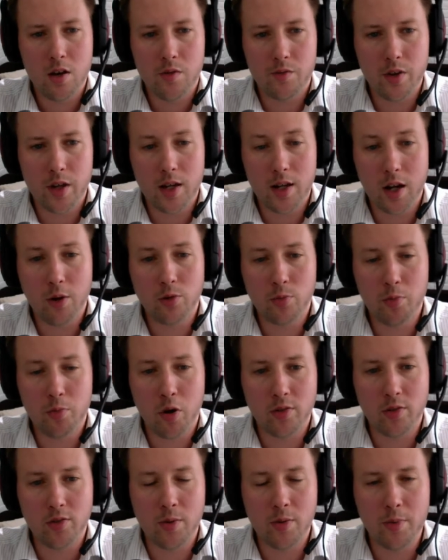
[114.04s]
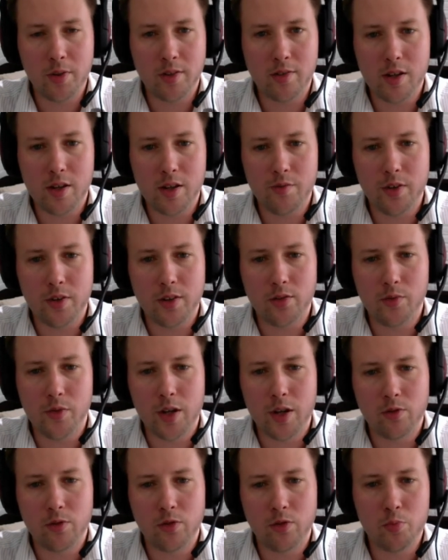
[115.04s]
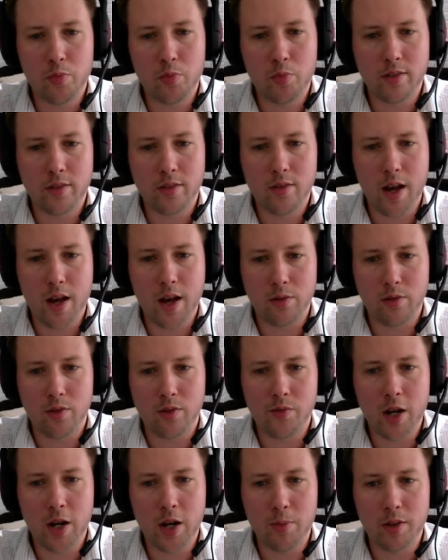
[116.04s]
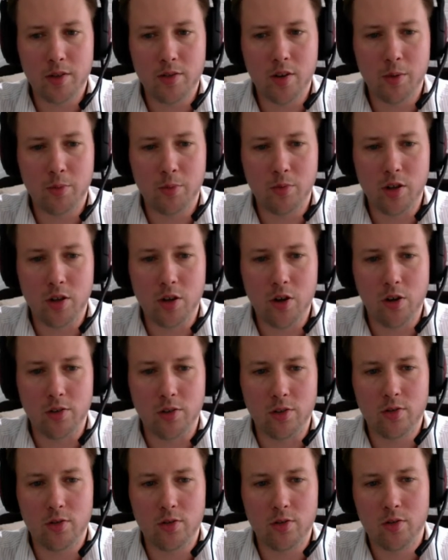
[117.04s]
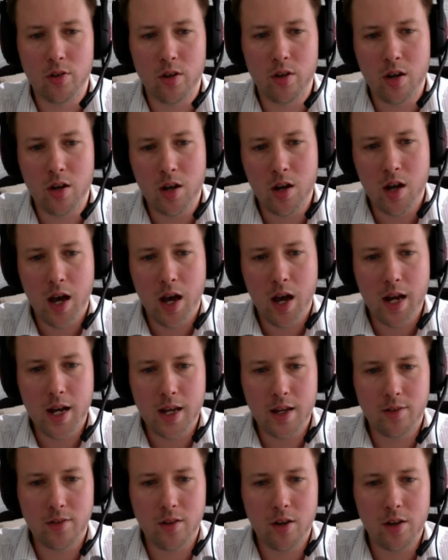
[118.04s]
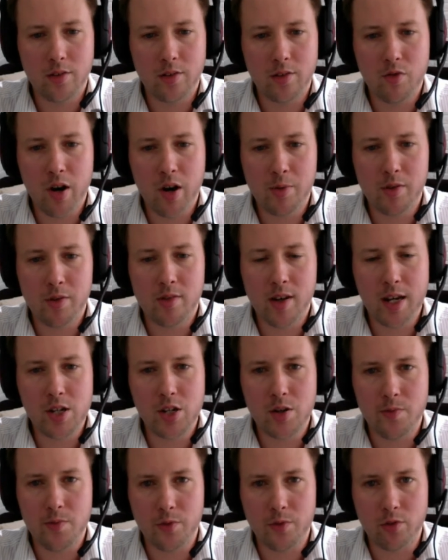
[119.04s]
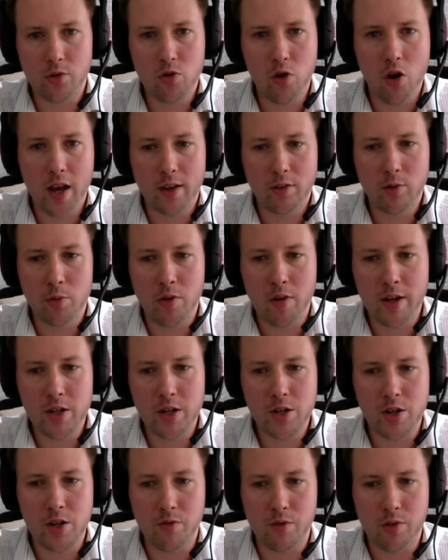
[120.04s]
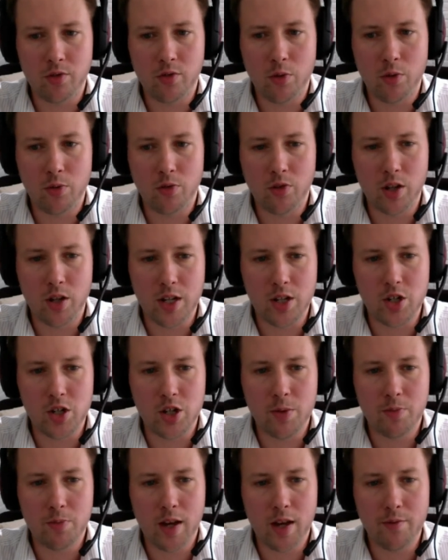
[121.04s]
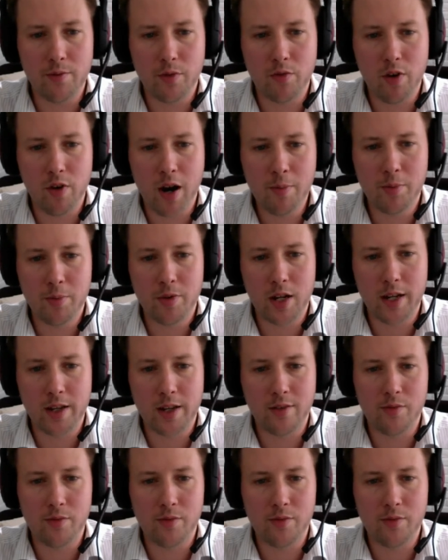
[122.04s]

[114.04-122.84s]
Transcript: The close proximity of these fields brings down development times and costs, Eni has earned a reputation for strong exploration results in Egypt and for rapidly